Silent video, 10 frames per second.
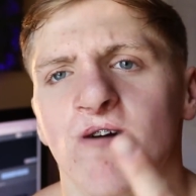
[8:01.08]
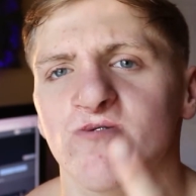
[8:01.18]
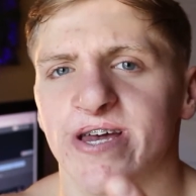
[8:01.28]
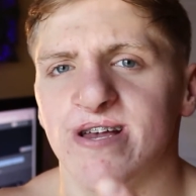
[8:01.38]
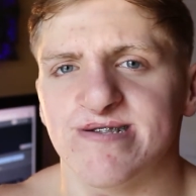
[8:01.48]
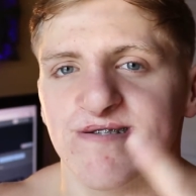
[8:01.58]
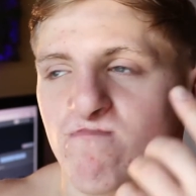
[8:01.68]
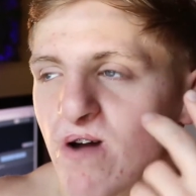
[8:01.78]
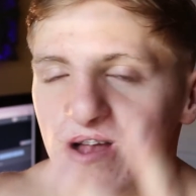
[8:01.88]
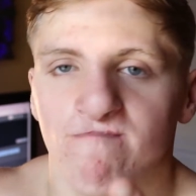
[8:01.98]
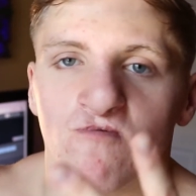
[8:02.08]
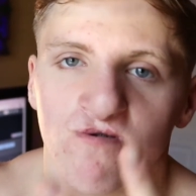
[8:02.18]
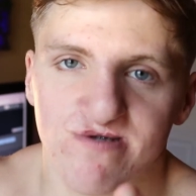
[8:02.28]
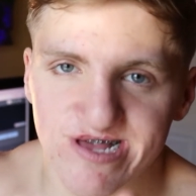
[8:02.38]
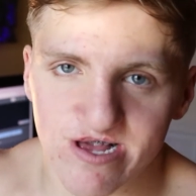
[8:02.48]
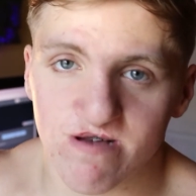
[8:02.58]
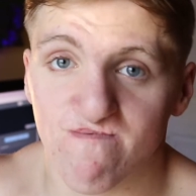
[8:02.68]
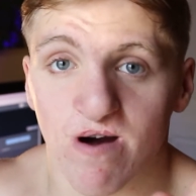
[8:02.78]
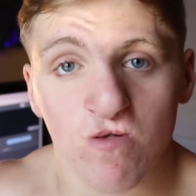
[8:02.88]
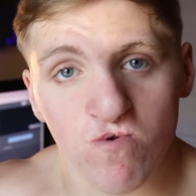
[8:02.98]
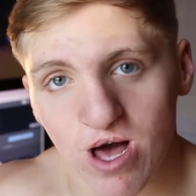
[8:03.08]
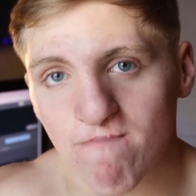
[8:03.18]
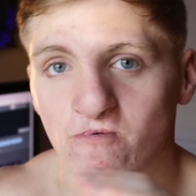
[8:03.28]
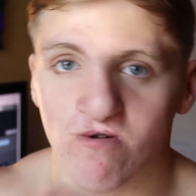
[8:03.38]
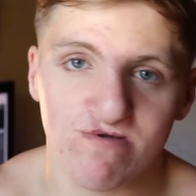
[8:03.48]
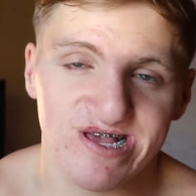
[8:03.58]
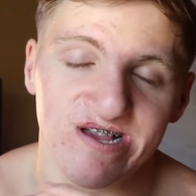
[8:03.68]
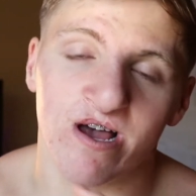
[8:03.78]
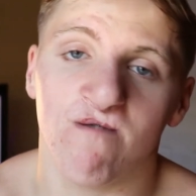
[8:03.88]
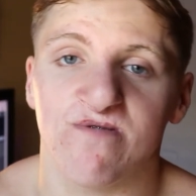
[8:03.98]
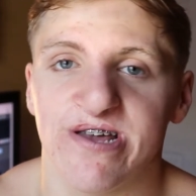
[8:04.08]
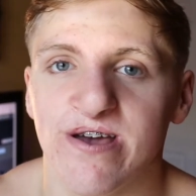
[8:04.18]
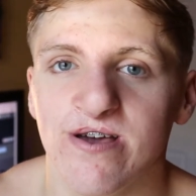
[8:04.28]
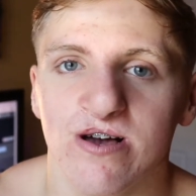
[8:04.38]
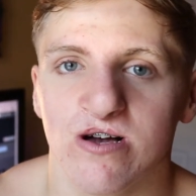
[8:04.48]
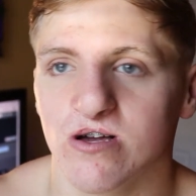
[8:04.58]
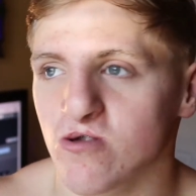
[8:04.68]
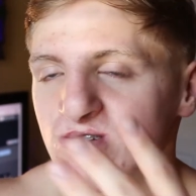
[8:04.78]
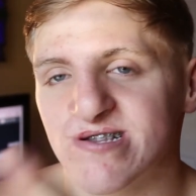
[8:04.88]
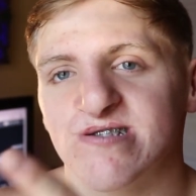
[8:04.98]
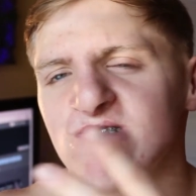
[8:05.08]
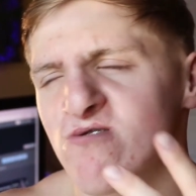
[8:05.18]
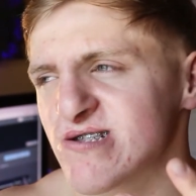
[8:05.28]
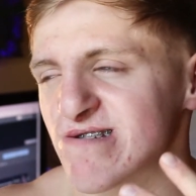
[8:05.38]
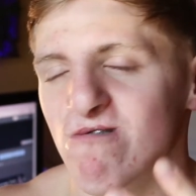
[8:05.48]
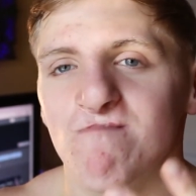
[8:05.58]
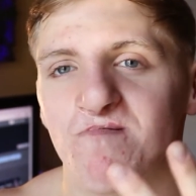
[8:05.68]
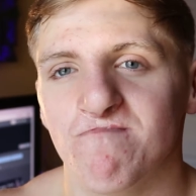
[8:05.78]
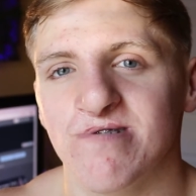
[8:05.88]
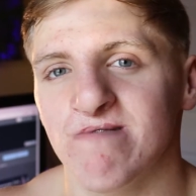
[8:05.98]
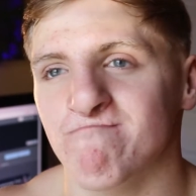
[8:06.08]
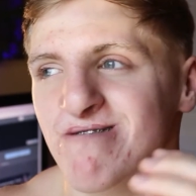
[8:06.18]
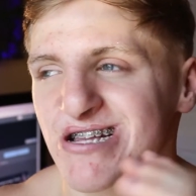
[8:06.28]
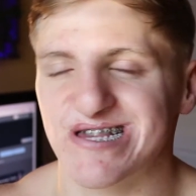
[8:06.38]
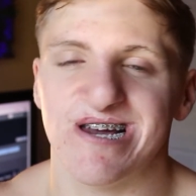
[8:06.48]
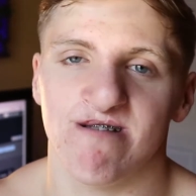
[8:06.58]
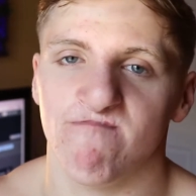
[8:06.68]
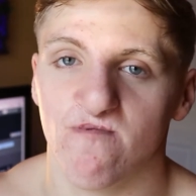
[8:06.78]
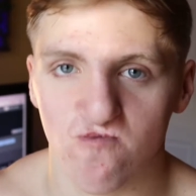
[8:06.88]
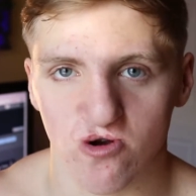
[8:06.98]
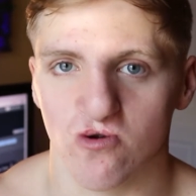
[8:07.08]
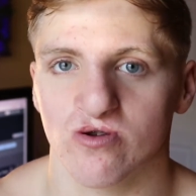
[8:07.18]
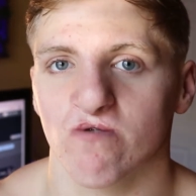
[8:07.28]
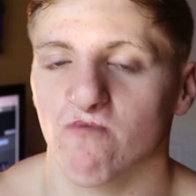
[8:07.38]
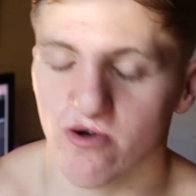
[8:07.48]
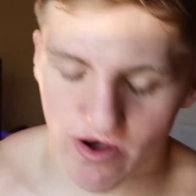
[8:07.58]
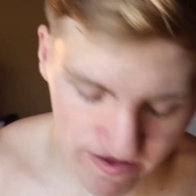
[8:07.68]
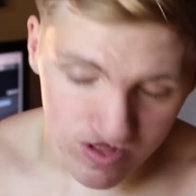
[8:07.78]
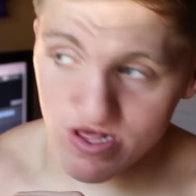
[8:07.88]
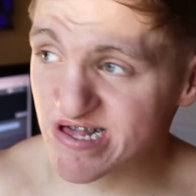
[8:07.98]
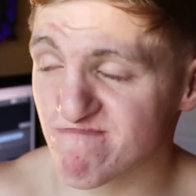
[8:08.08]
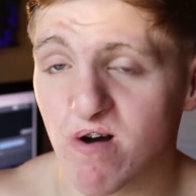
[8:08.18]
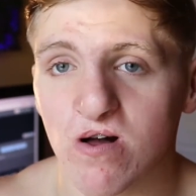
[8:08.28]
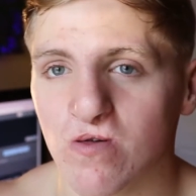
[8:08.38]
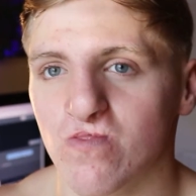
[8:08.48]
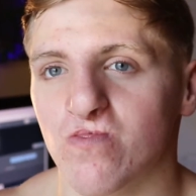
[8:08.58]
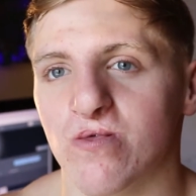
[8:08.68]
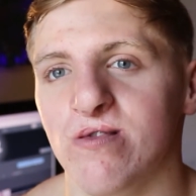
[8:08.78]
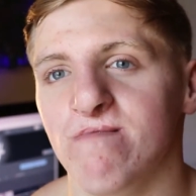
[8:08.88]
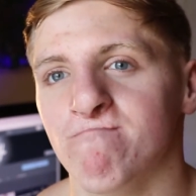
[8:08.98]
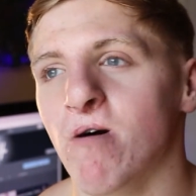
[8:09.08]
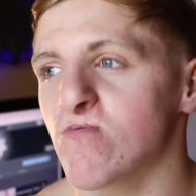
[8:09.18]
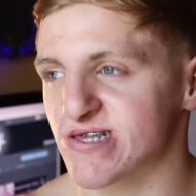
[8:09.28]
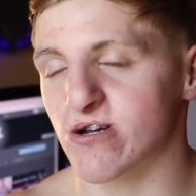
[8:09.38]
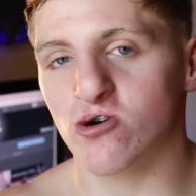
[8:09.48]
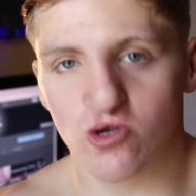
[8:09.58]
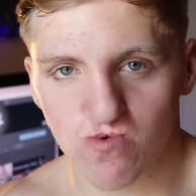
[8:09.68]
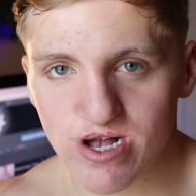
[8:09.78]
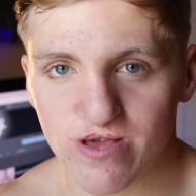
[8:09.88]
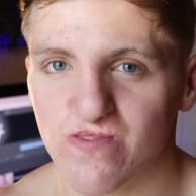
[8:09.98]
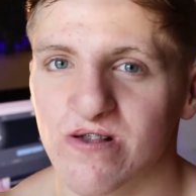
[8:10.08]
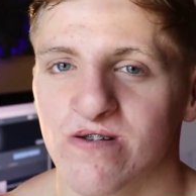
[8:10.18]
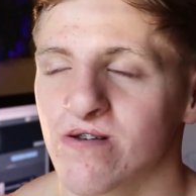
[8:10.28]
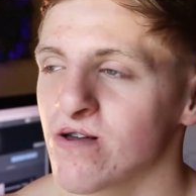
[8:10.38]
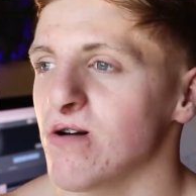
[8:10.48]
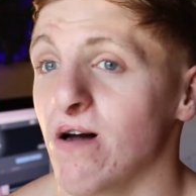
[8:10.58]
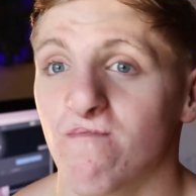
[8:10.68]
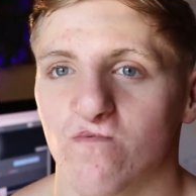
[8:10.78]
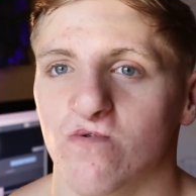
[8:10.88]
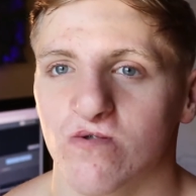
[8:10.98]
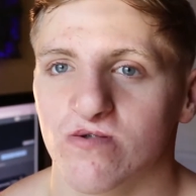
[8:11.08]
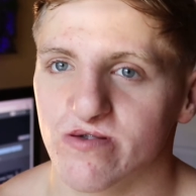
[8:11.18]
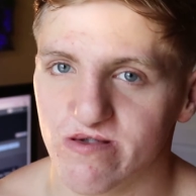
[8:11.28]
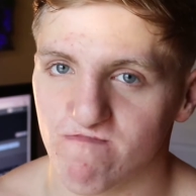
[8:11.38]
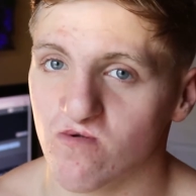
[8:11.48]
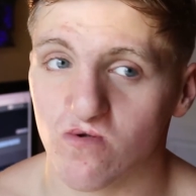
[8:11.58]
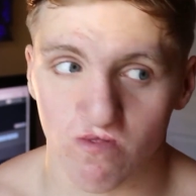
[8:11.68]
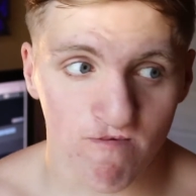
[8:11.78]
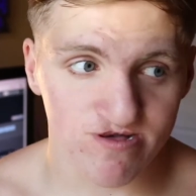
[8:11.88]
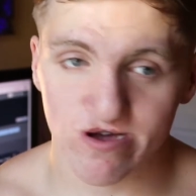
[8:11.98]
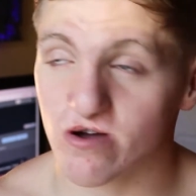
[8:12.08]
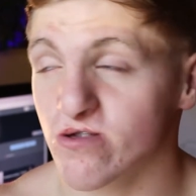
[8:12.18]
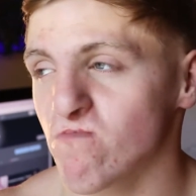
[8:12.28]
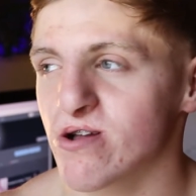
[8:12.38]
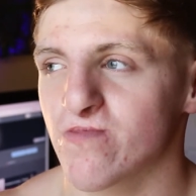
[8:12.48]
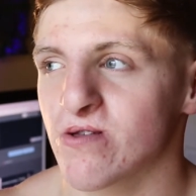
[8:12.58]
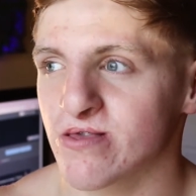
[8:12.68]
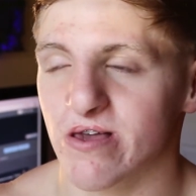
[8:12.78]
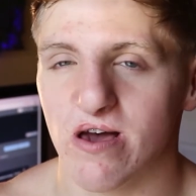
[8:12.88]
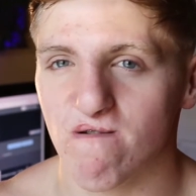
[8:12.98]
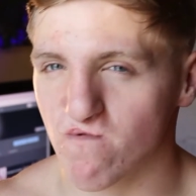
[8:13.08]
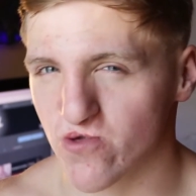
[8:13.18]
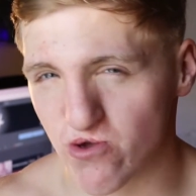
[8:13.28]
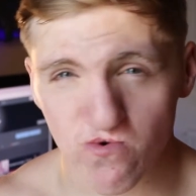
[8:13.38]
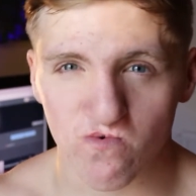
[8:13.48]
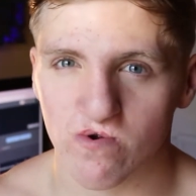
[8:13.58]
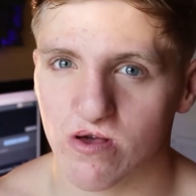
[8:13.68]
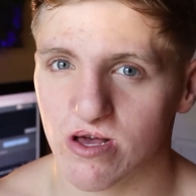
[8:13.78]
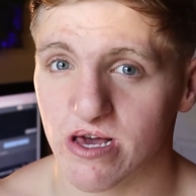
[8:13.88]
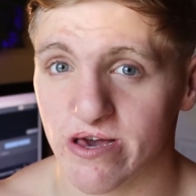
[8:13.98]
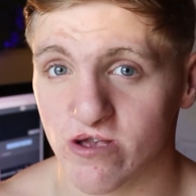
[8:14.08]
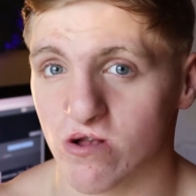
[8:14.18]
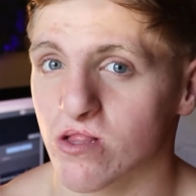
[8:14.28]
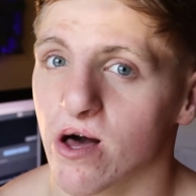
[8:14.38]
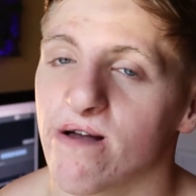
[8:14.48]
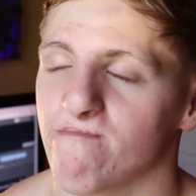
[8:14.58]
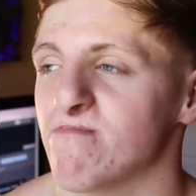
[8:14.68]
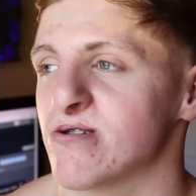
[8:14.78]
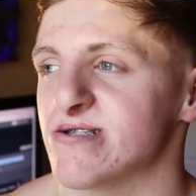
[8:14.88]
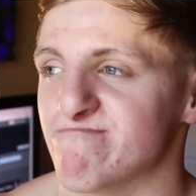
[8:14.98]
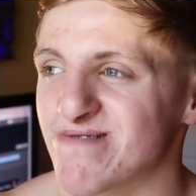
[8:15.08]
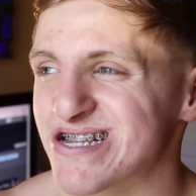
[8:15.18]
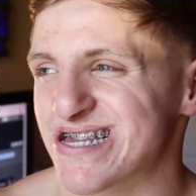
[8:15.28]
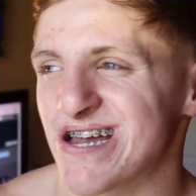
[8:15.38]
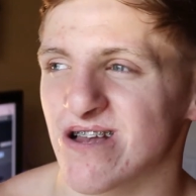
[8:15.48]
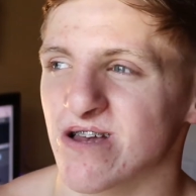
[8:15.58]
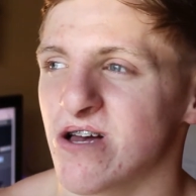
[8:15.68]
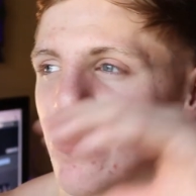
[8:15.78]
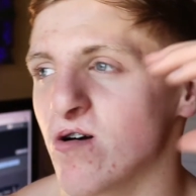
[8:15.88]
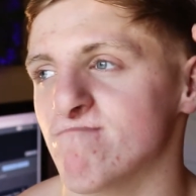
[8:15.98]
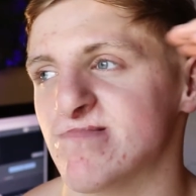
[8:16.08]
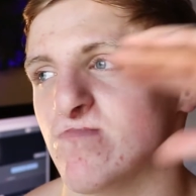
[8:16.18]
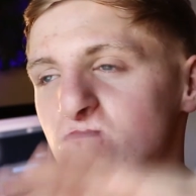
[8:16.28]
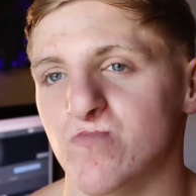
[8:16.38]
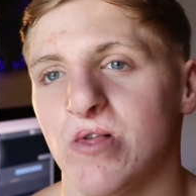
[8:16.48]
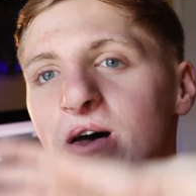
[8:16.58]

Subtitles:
out your days and writing a morning routine, following that morning routine every day, you can start implementing meditating before going to work. And this is probably the most underrated thing ever. It's really the most underrated thing to ever do in your life, because meditating helps you with